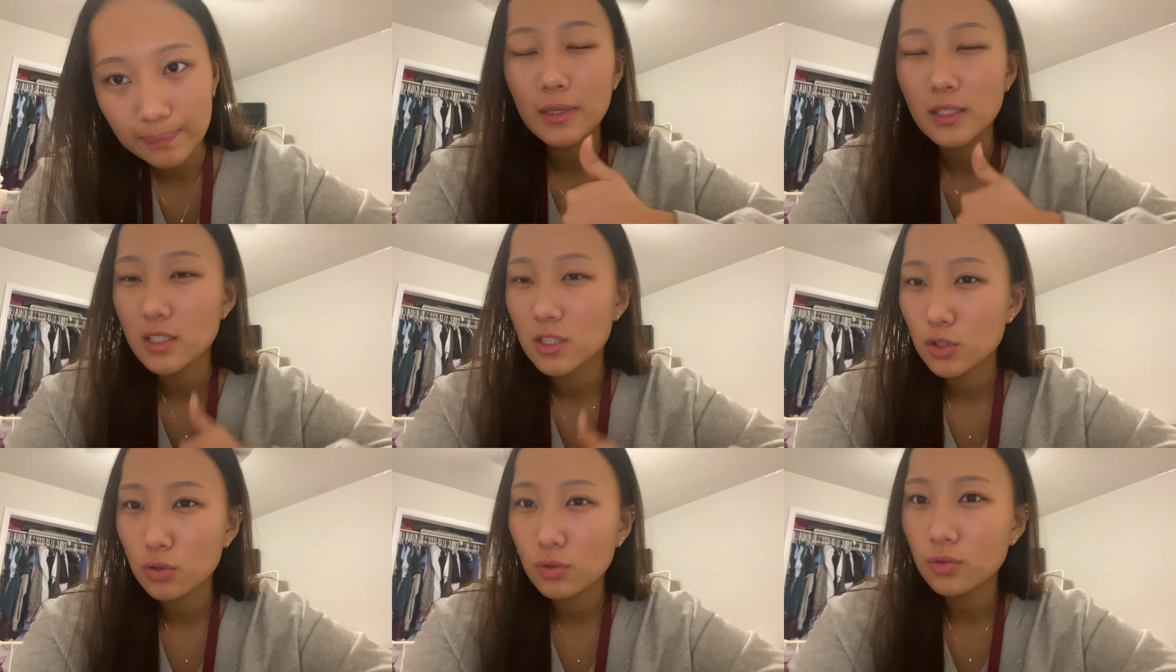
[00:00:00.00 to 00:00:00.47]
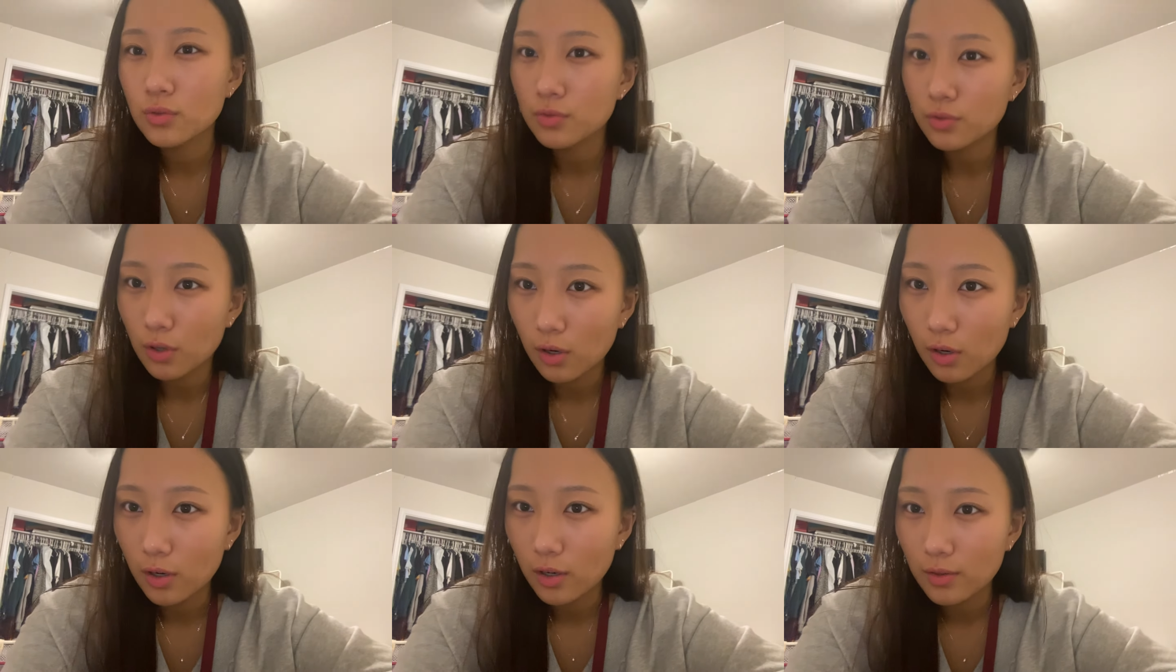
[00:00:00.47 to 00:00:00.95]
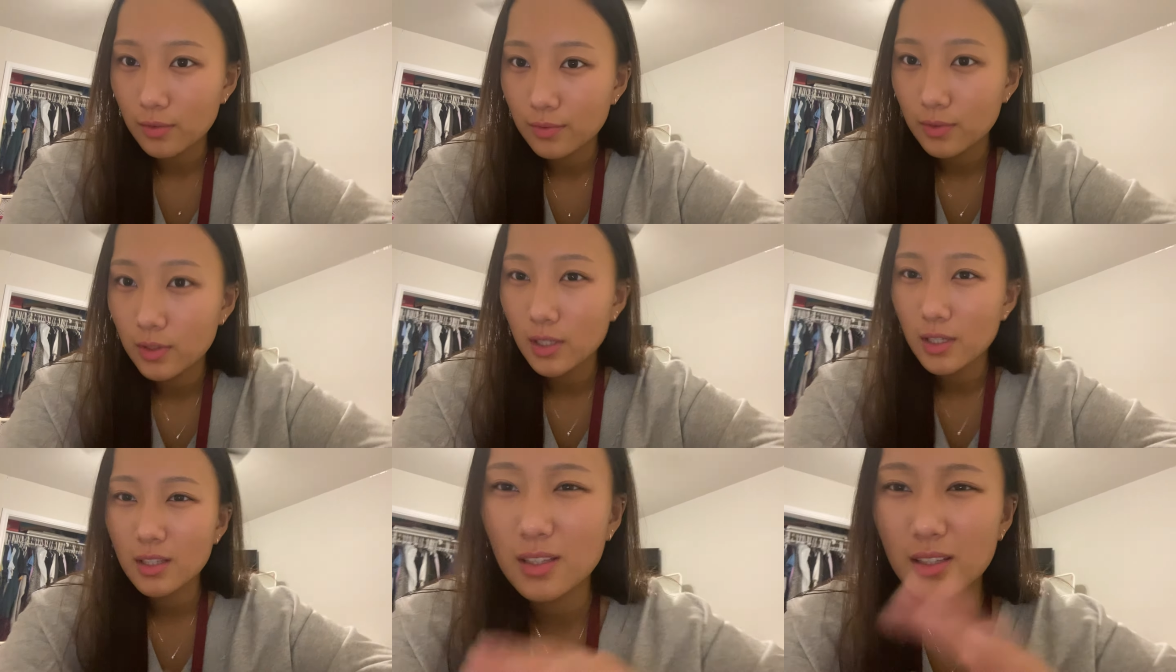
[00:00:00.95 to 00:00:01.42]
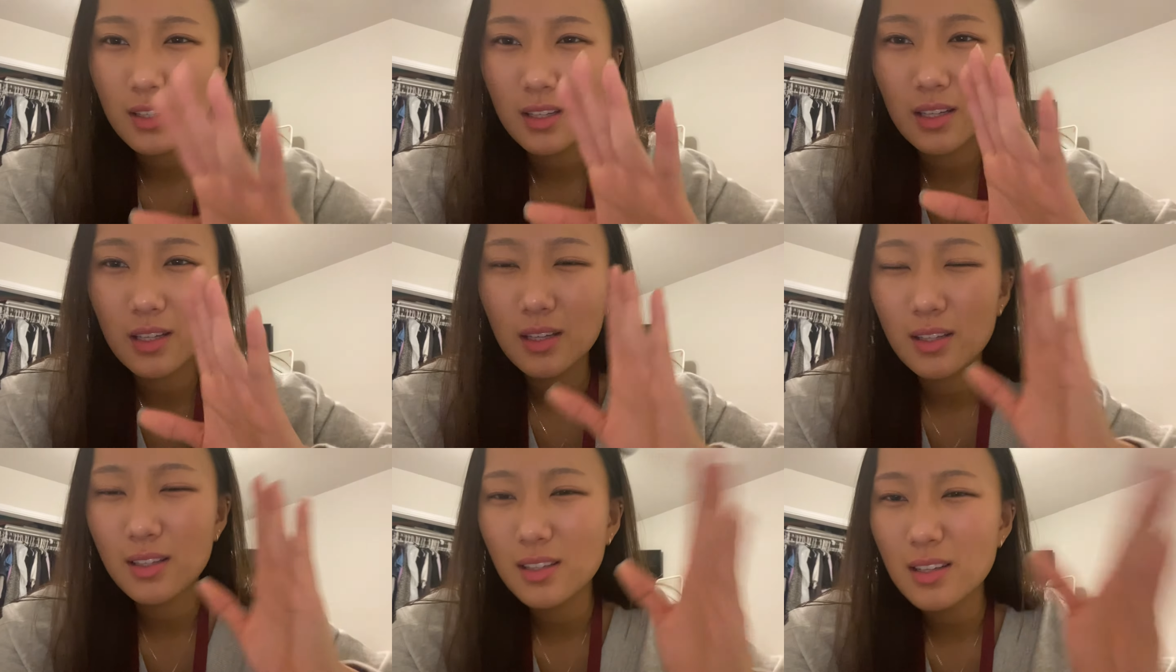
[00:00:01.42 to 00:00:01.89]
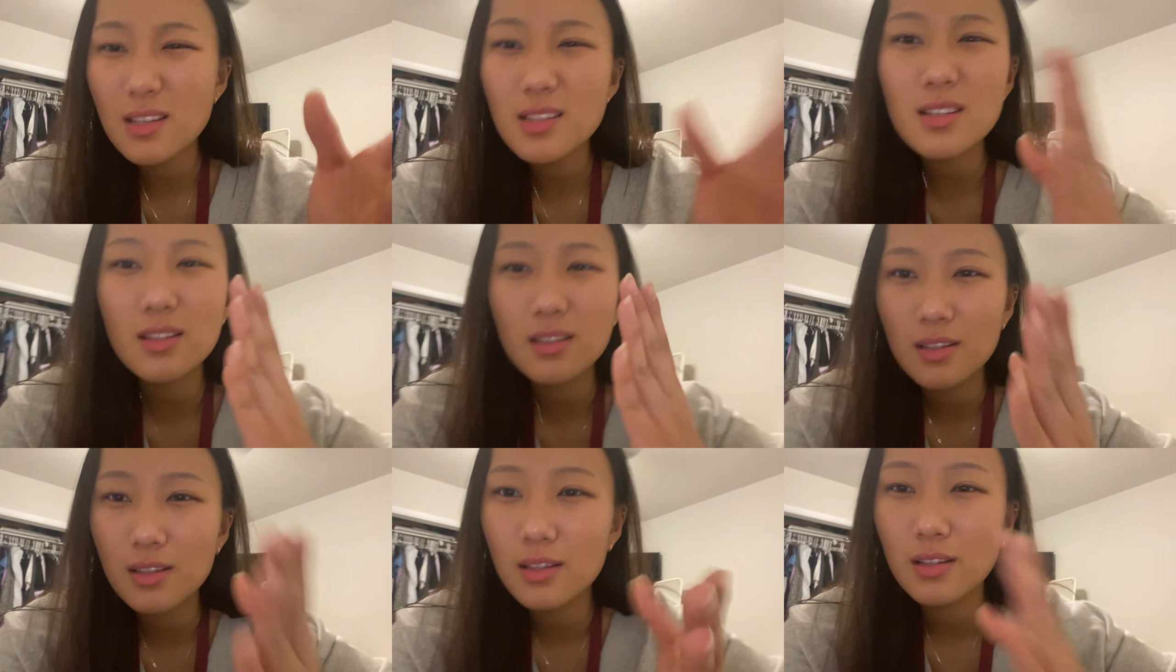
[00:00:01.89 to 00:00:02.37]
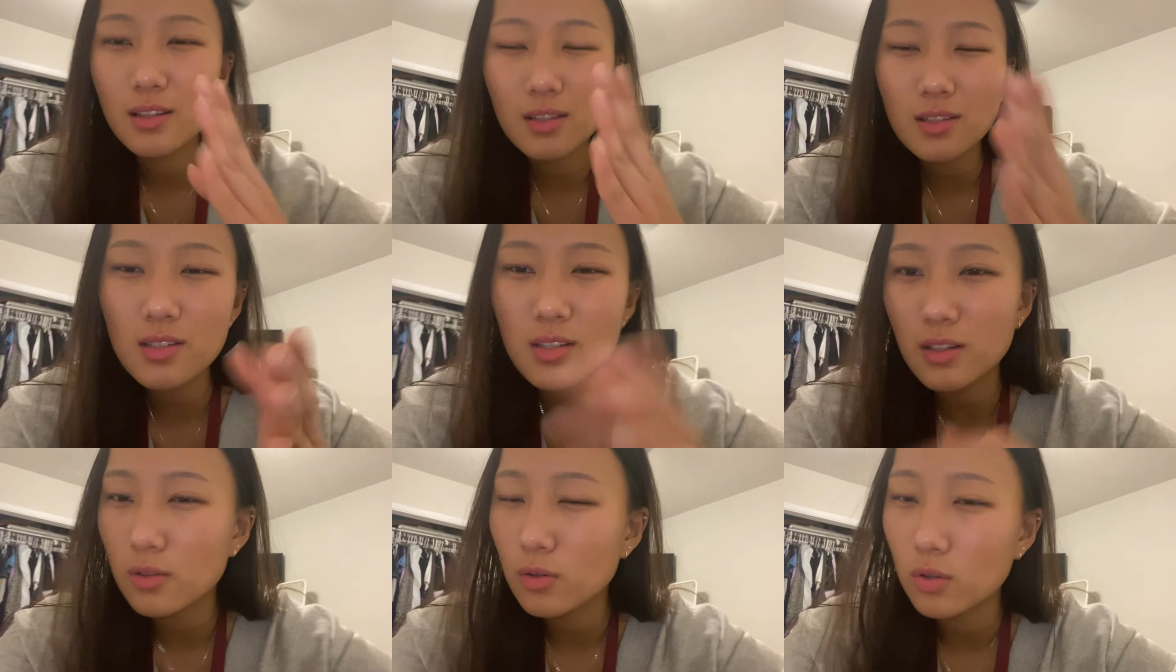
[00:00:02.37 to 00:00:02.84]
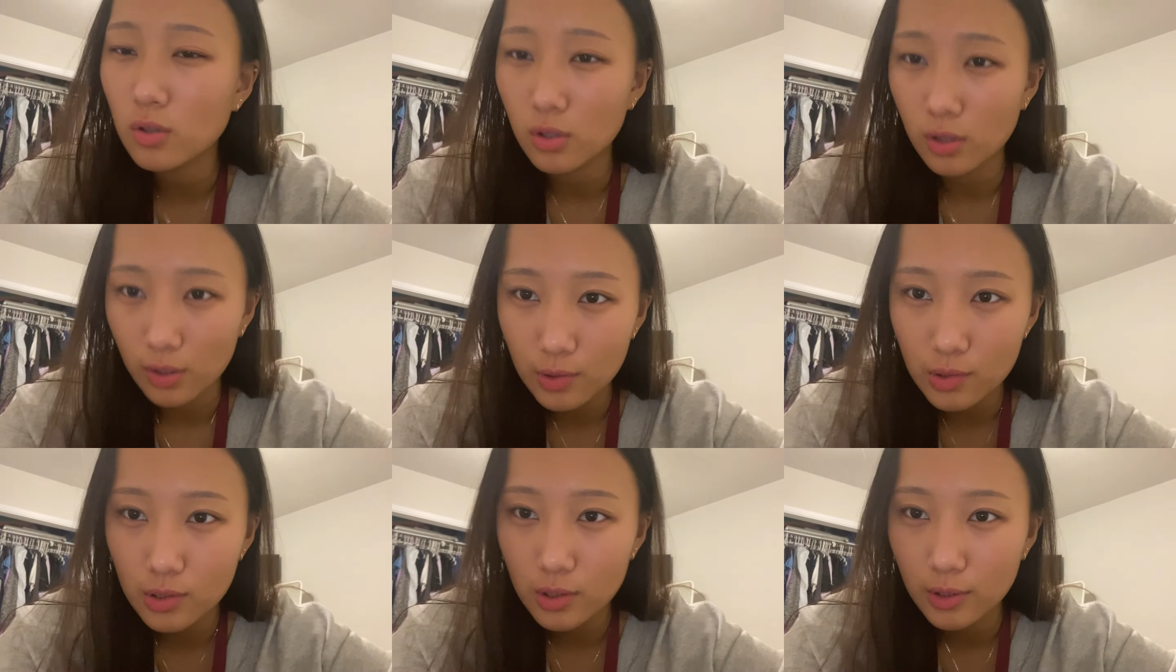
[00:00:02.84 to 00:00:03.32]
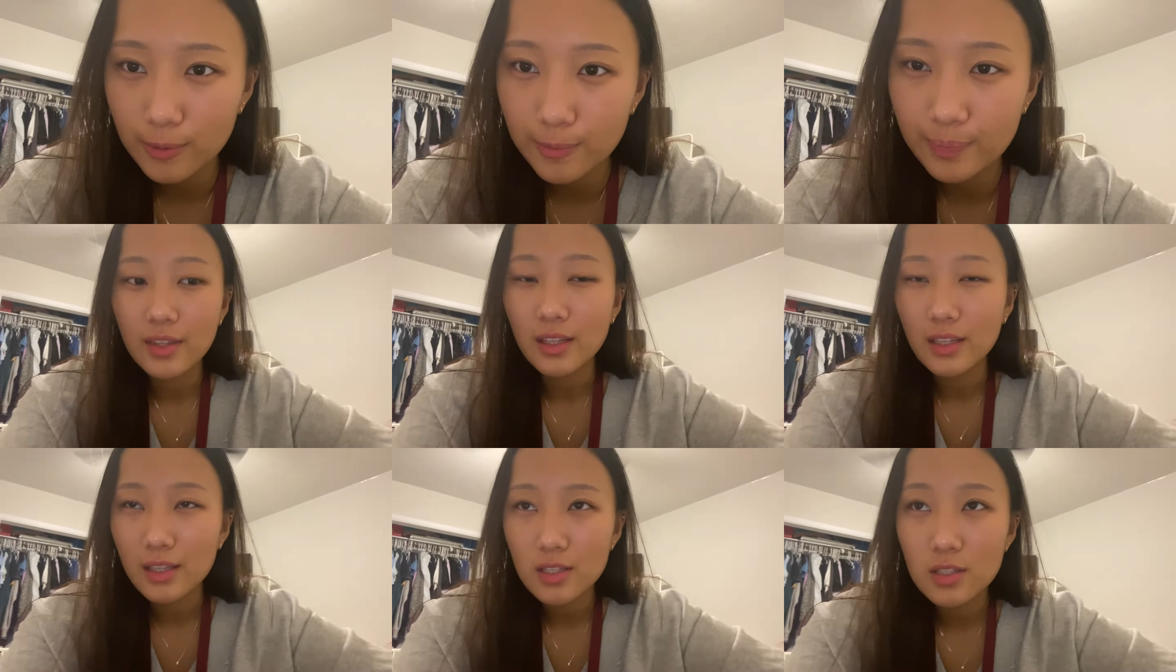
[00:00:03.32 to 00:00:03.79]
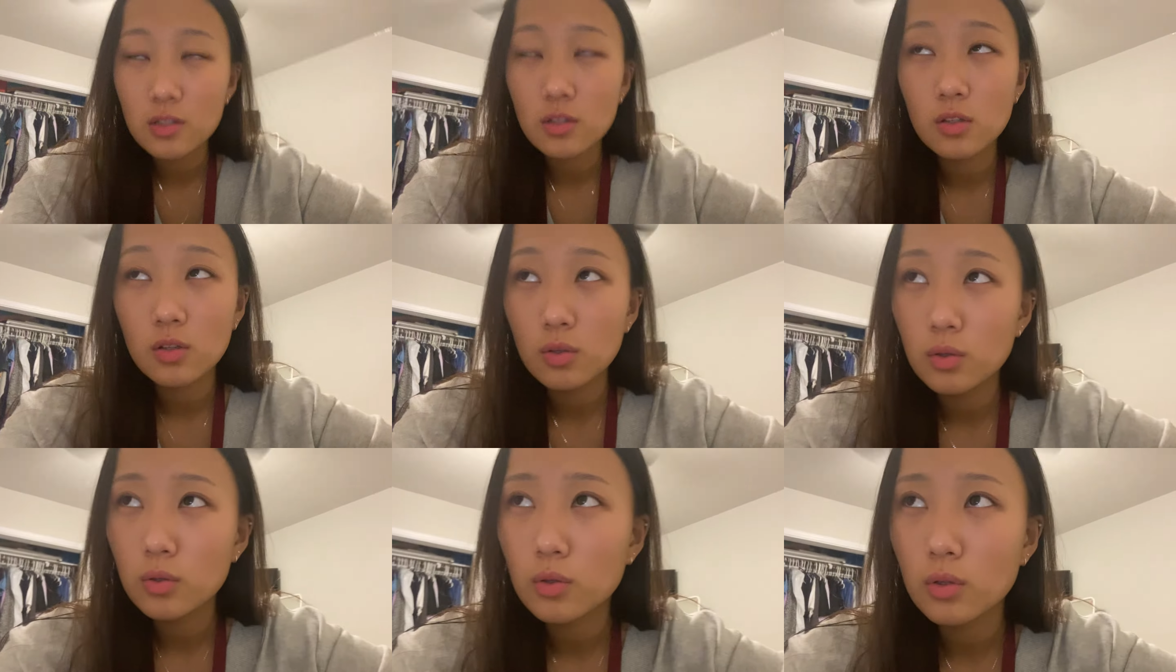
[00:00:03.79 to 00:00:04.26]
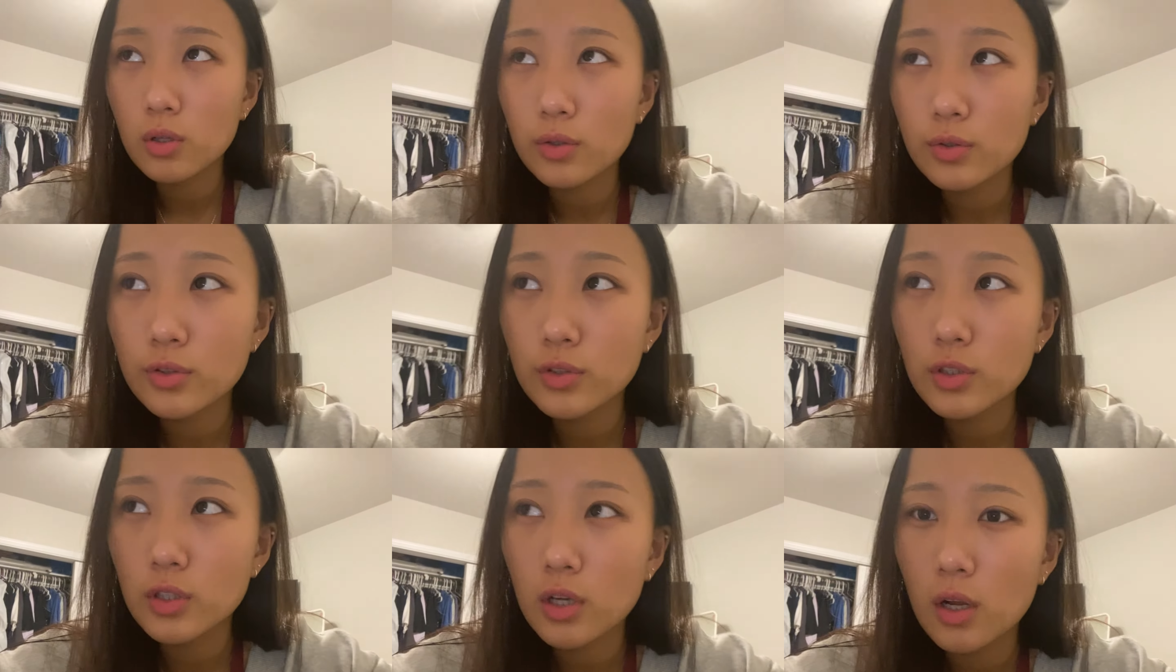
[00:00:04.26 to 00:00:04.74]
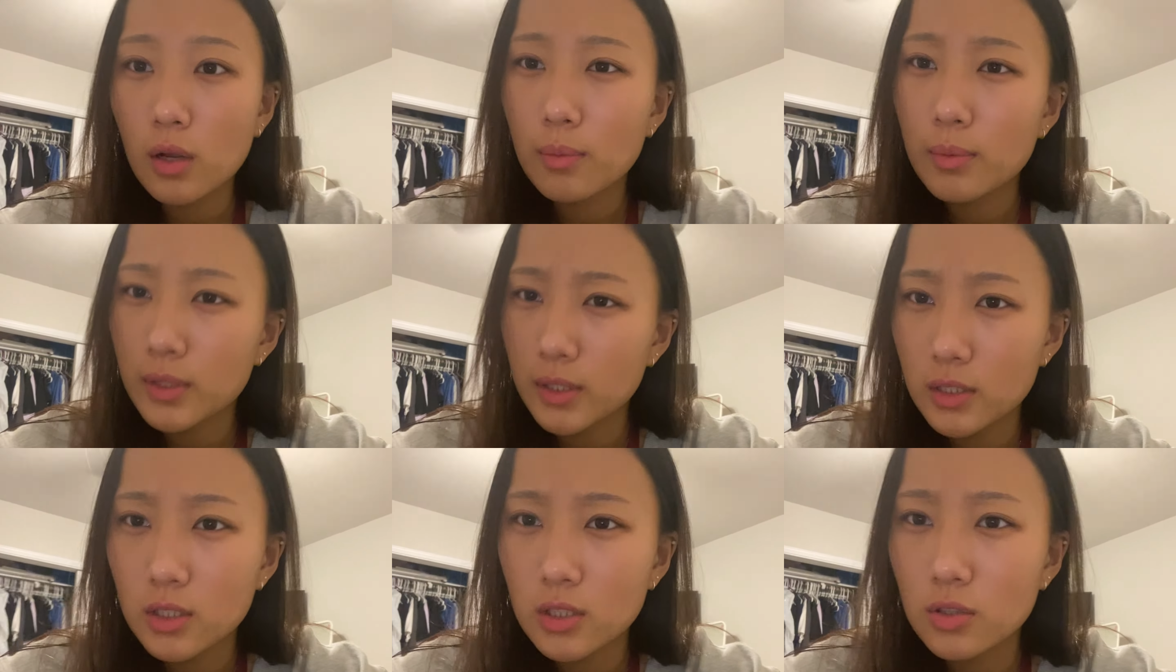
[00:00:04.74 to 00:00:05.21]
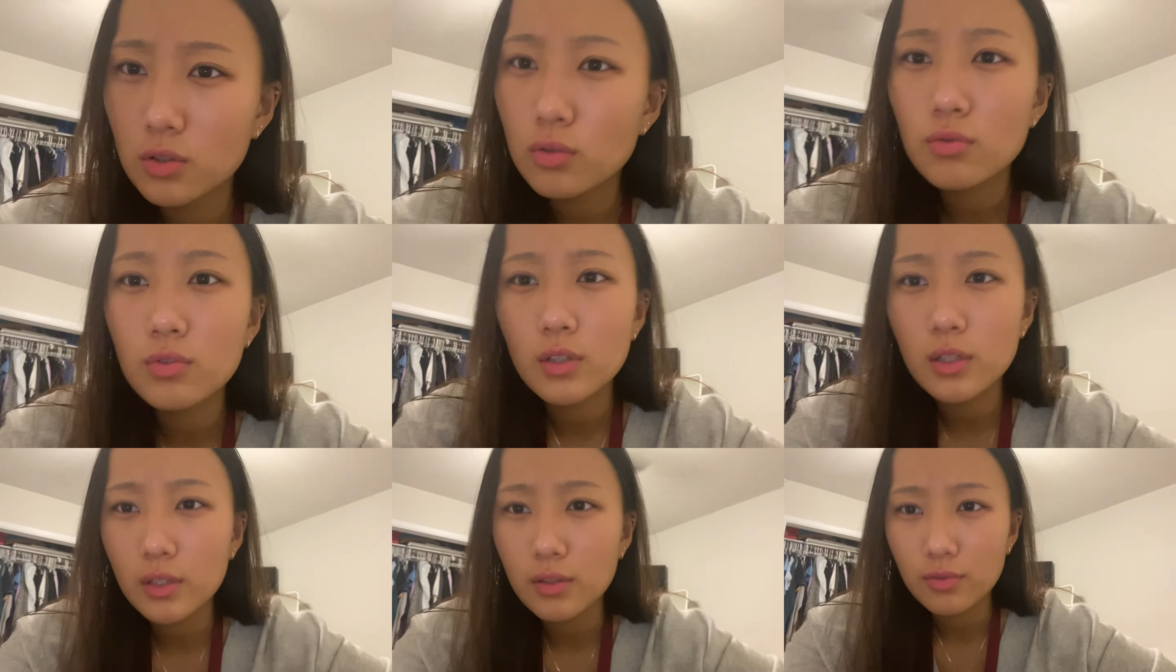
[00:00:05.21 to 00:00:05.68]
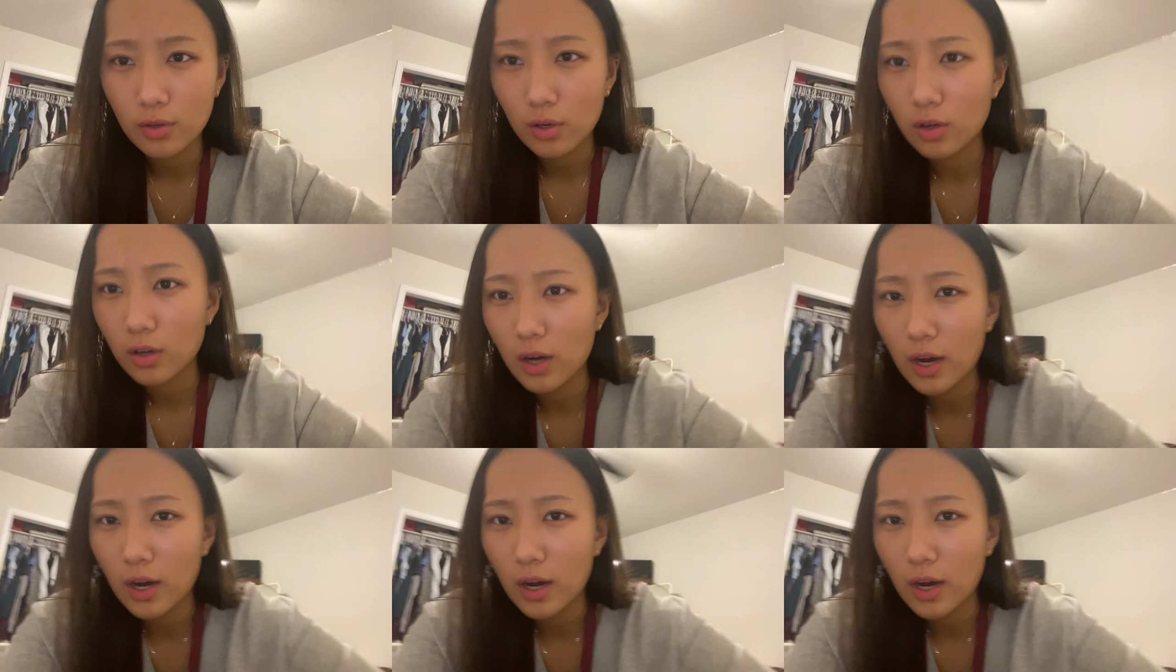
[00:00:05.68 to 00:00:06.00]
It's still far. It, it looks a it looks a little closer. I think it's a little closer, but it's still really far.